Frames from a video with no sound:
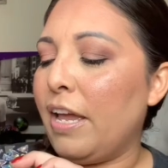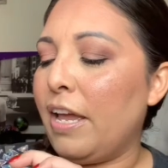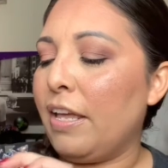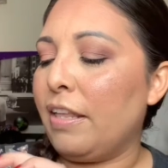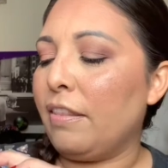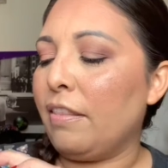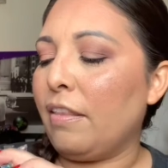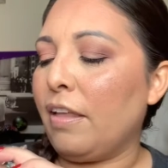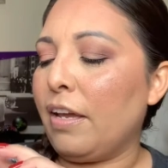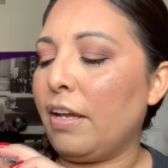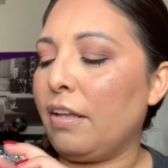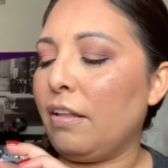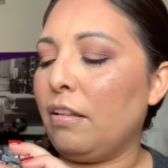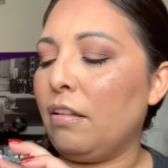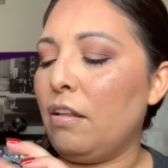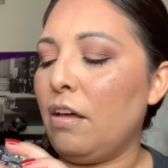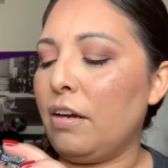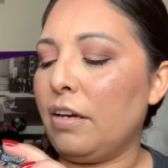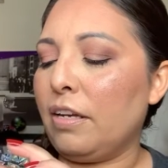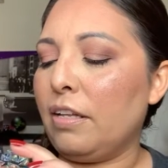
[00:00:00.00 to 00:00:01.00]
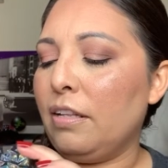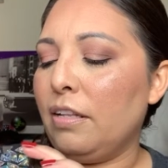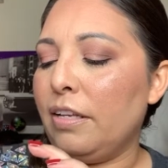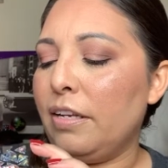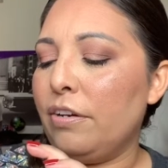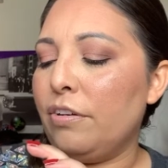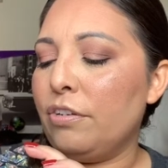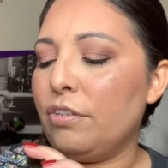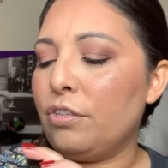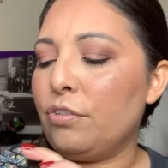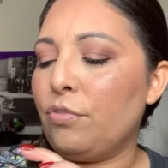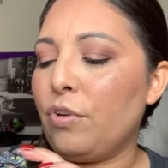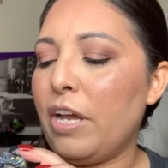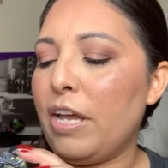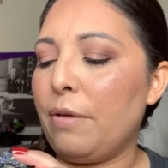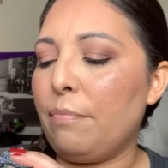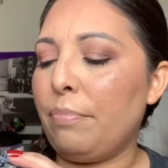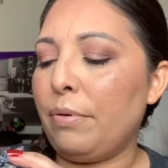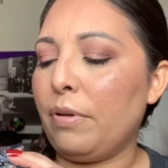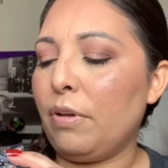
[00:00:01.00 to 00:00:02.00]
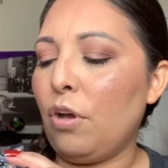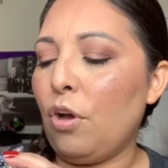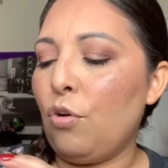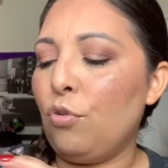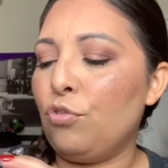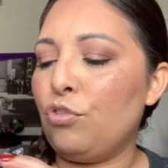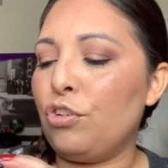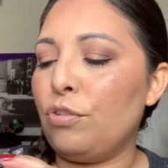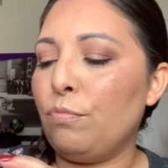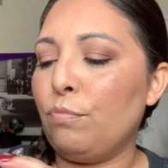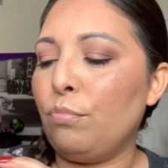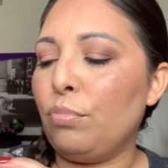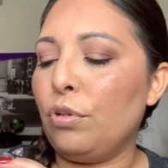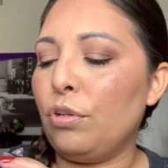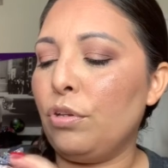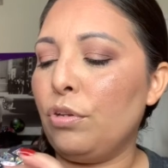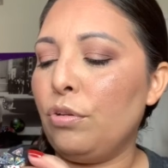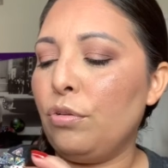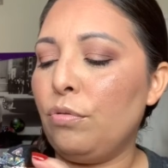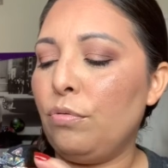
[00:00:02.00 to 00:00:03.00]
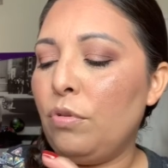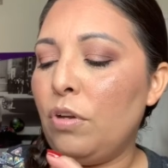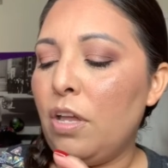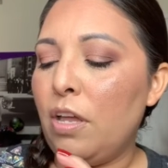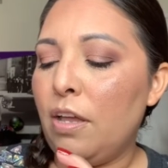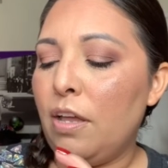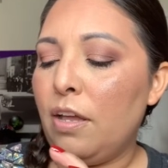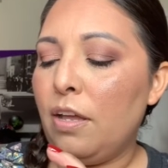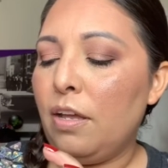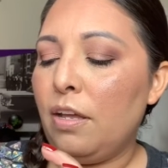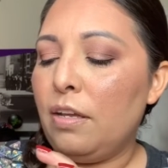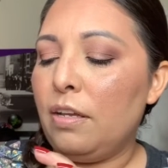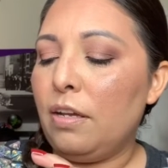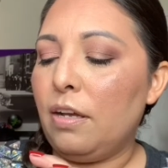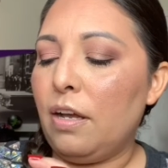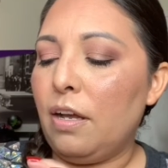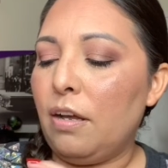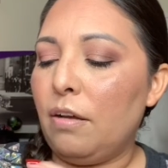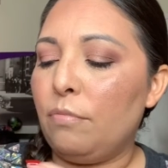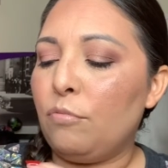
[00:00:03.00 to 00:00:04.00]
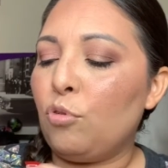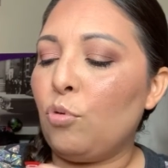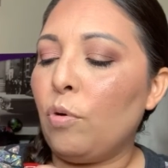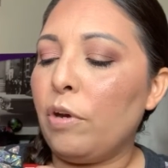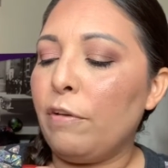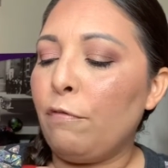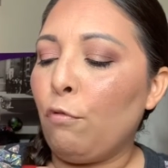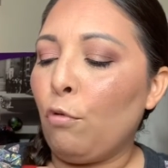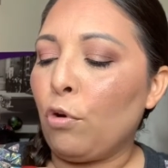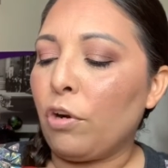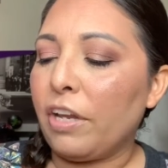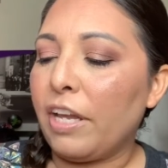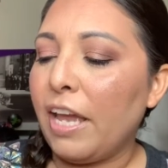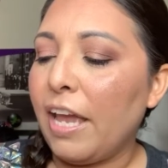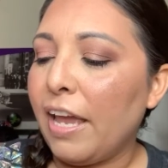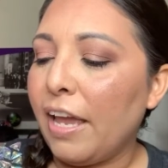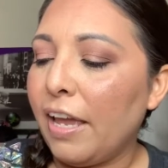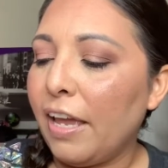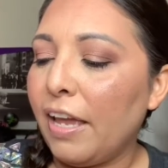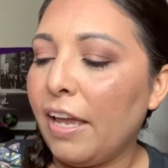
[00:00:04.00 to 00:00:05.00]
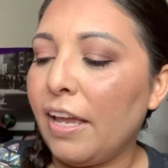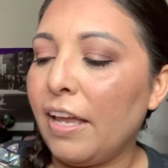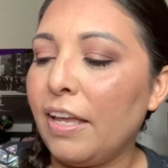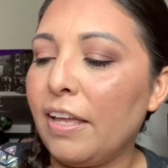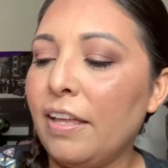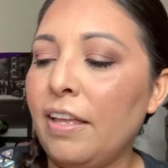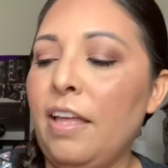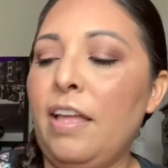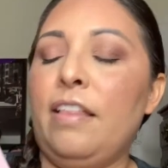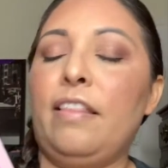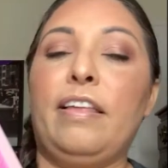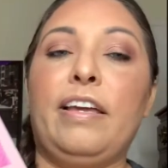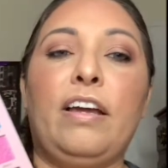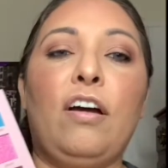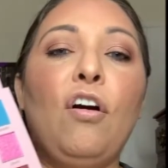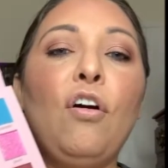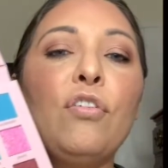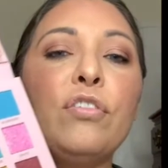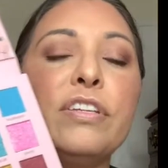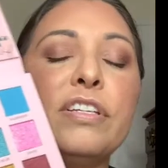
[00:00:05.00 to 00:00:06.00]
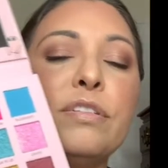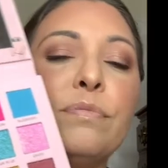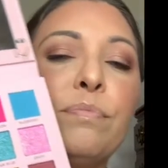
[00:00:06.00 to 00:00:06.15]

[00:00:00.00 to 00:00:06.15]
and like a lot of glitters, grape, ocean blue, 24K, like all these